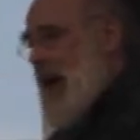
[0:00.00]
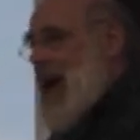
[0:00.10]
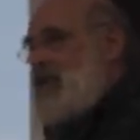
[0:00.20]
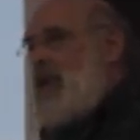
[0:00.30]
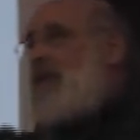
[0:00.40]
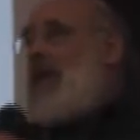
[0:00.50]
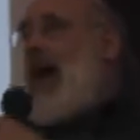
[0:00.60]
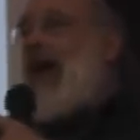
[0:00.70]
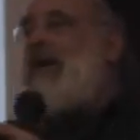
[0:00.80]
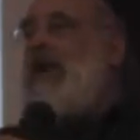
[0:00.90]
and
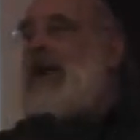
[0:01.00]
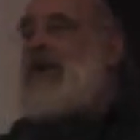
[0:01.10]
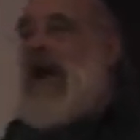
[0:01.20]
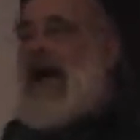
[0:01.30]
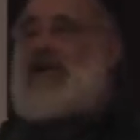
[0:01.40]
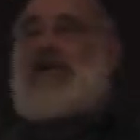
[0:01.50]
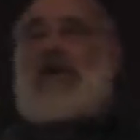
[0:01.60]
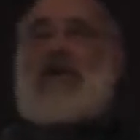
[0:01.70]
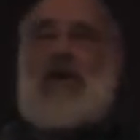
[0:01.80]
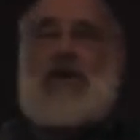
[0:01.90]
revive our
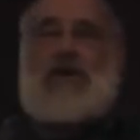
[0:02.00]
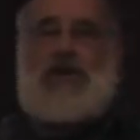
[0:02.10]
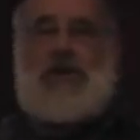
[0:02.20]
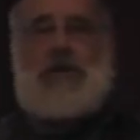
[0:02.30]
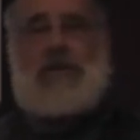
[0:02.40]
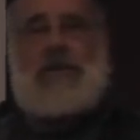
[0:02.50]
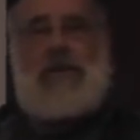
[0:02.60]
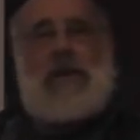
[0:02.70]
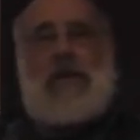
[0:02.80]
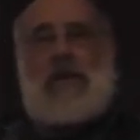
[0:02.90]
national culture.
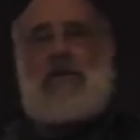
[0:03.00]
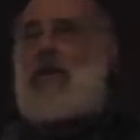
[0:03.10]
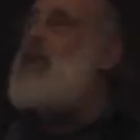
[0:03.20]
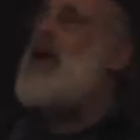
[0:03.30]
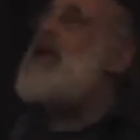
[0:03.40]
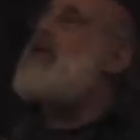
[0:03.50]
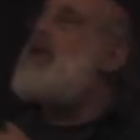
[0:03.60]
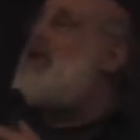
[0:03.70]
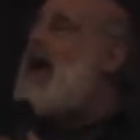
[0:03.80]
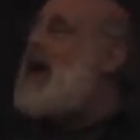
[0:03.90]
We want
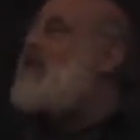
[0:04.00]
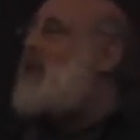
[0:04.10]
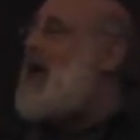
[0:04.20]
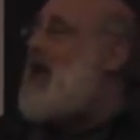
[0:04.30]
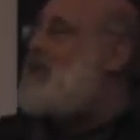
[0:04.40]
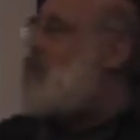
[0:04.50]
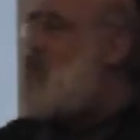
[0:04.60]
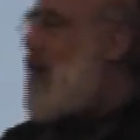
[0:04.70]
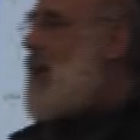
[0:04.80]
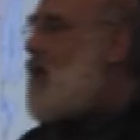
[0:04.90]
to revive the
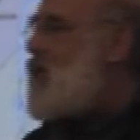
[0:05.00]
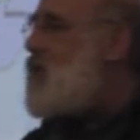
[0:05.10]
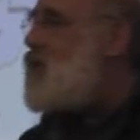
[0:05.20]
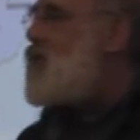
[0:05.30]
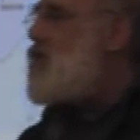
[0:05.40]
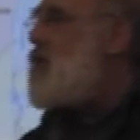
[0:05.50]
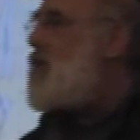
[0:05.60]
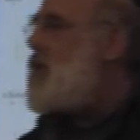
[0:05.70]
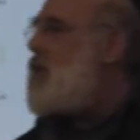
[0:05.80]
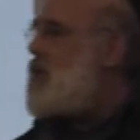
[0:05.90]
Hebrew language.
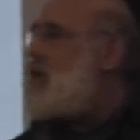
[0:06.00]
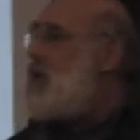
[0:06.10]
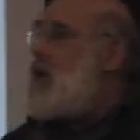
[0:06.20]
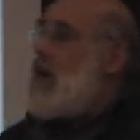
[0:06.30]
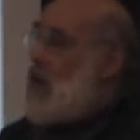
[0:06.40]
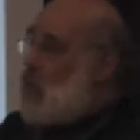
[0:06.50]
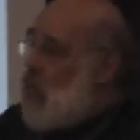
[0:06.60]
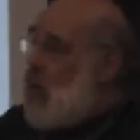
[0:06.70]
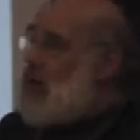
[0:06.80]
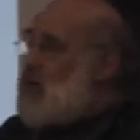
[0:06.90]
And
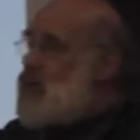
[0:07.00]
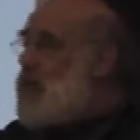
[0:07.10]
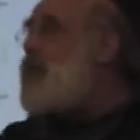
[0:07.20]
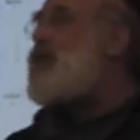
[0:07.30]
we're also